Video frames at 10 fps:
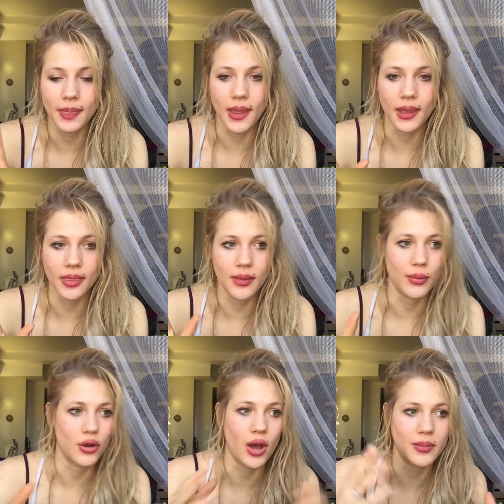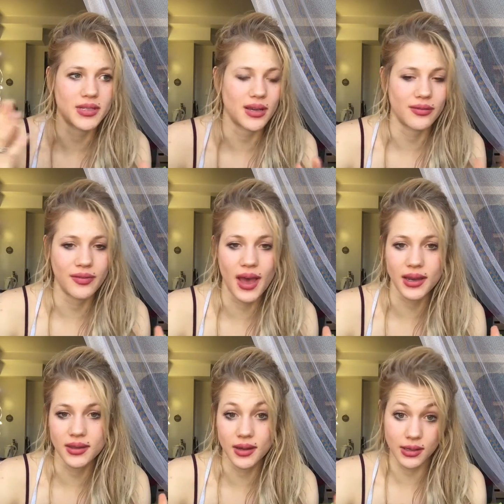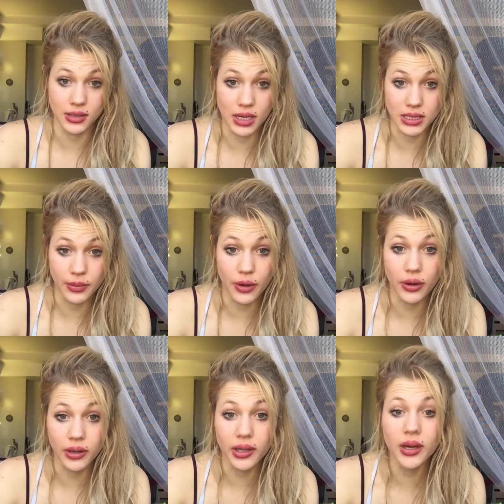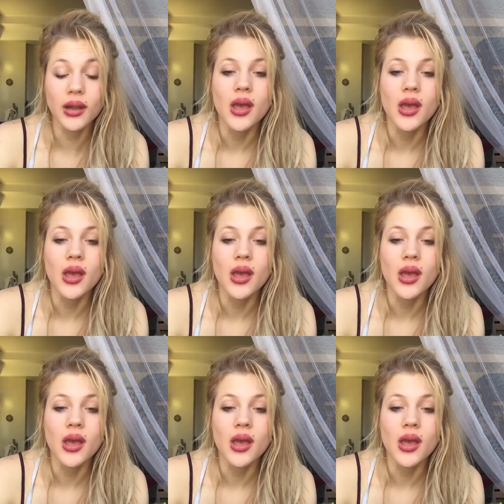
like the panoptic effect that I talked about earlier,